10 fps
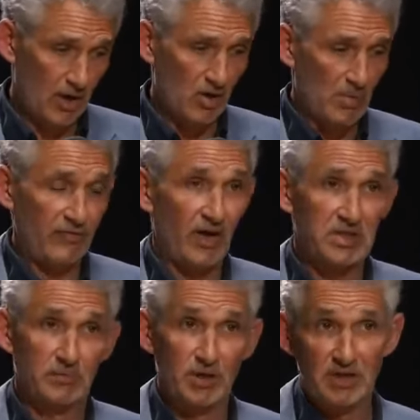oh, my
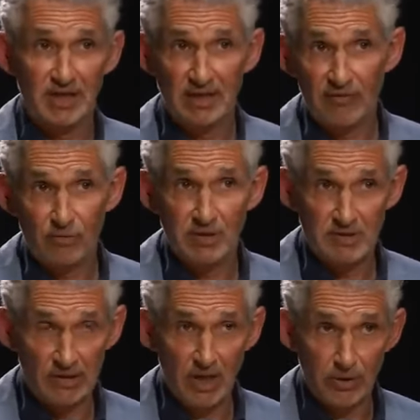vitamin D level
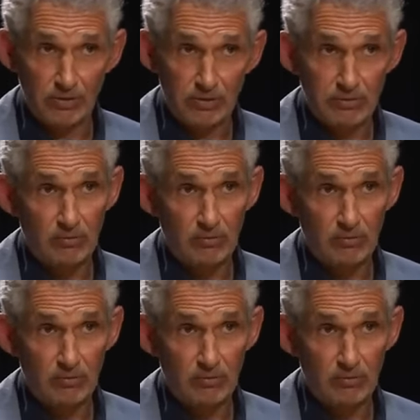is low.